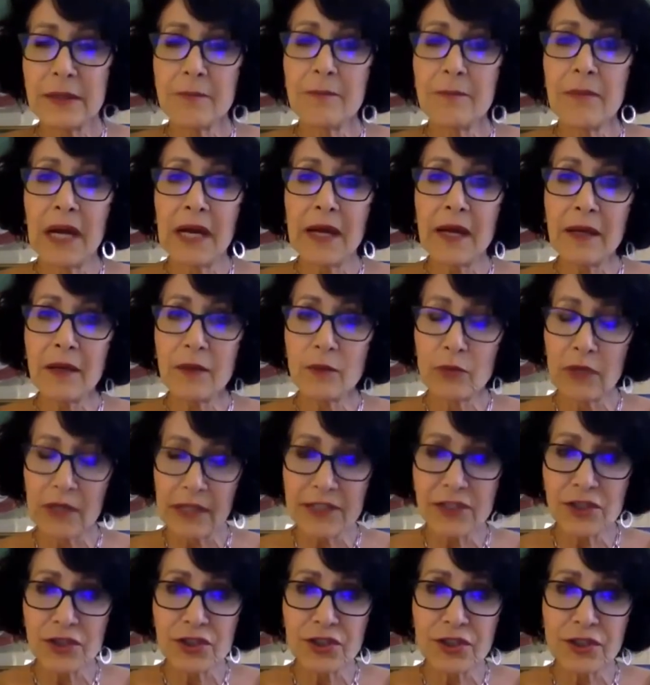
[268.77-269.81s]
my
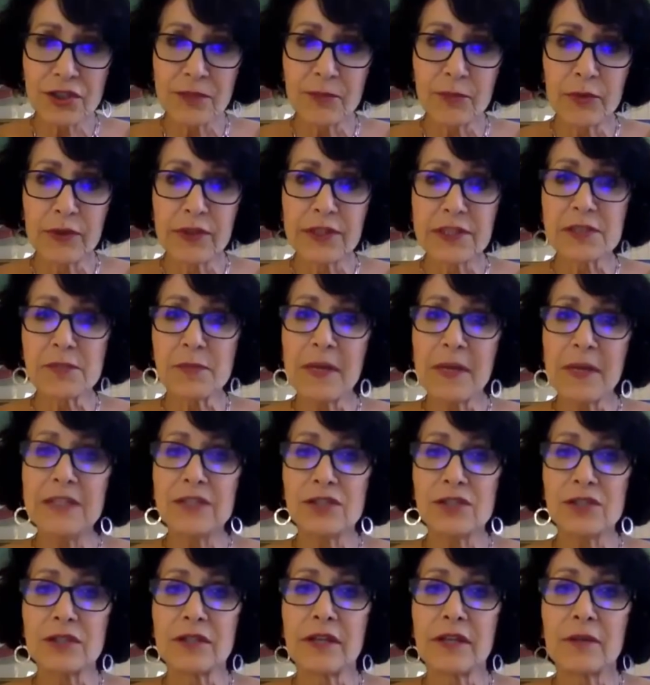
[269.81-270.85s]
relationship with this
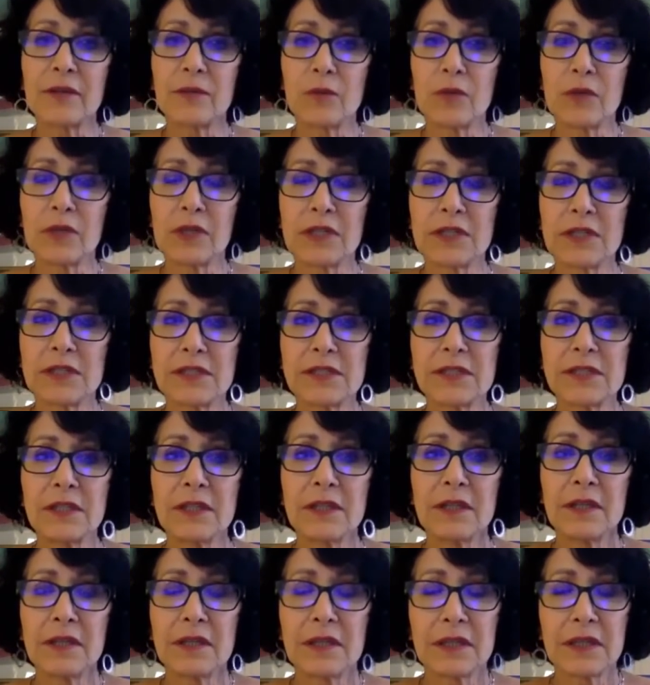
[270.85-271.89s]
patient then was
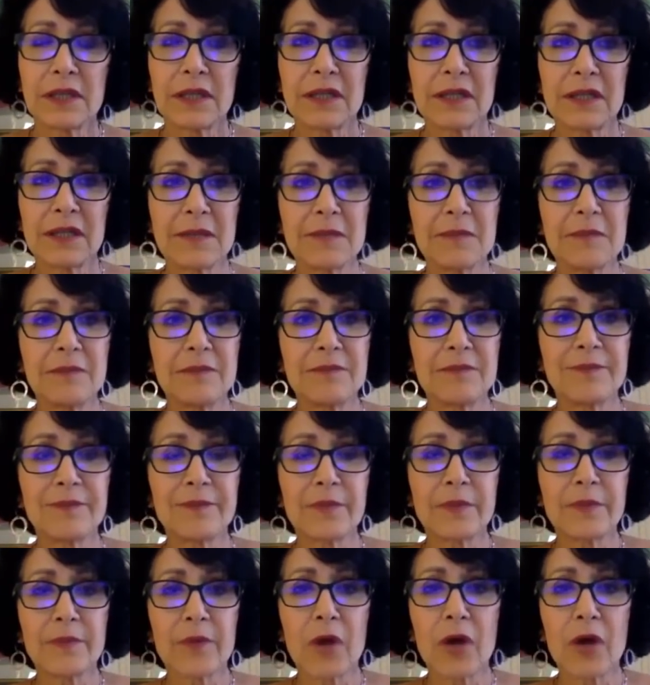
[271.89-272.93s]

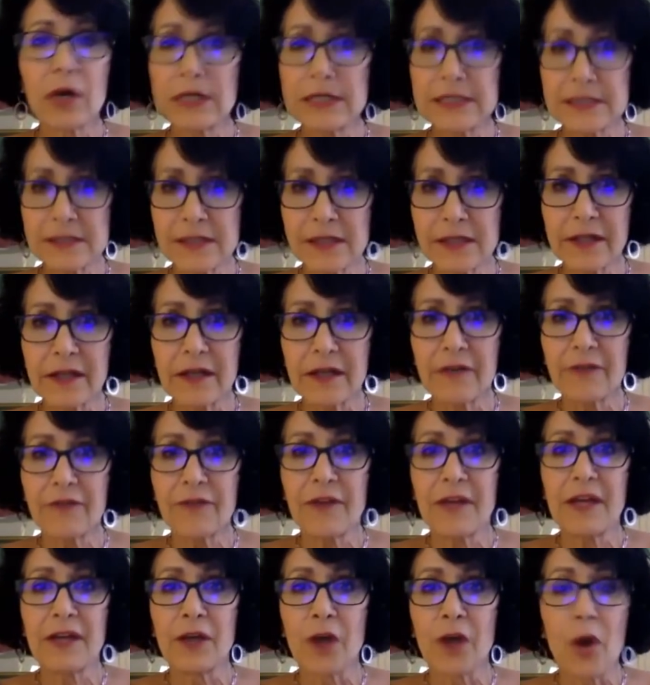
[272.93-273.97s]
honest enough
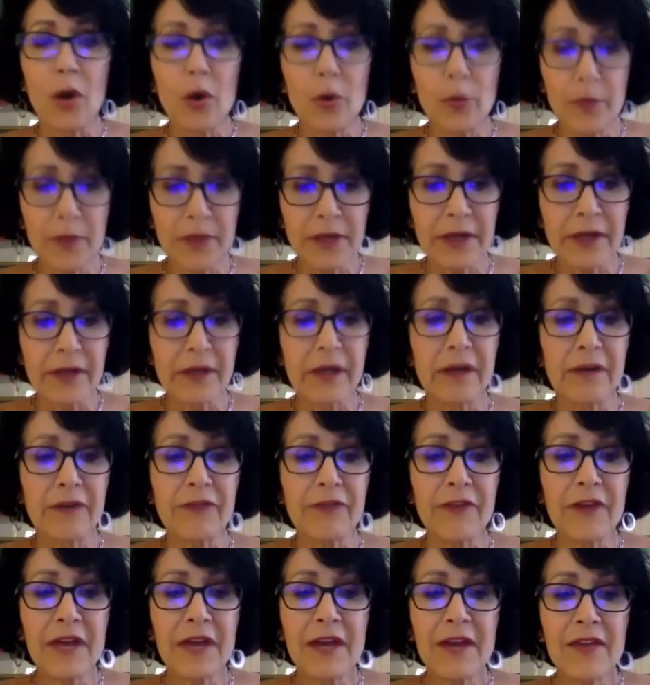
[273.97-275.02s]
and open
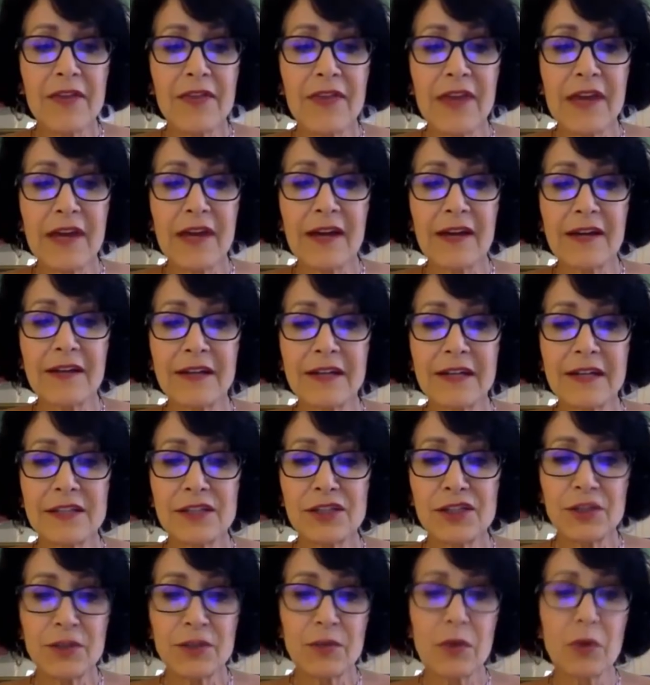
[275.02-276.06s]
enough that
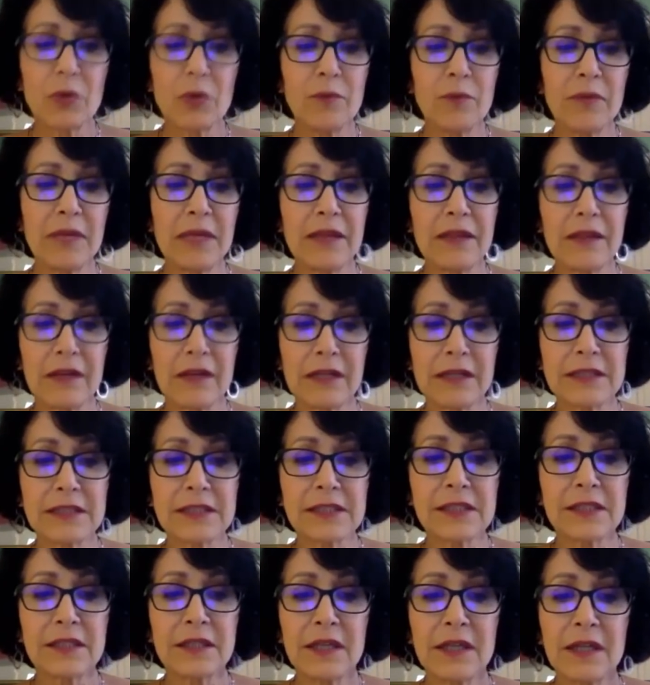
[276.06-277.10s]
she wrote me
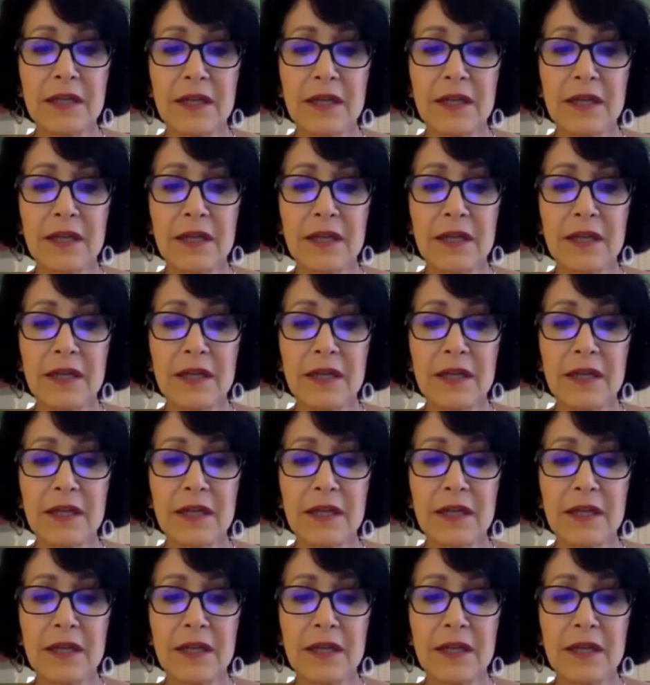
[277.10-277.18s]
this.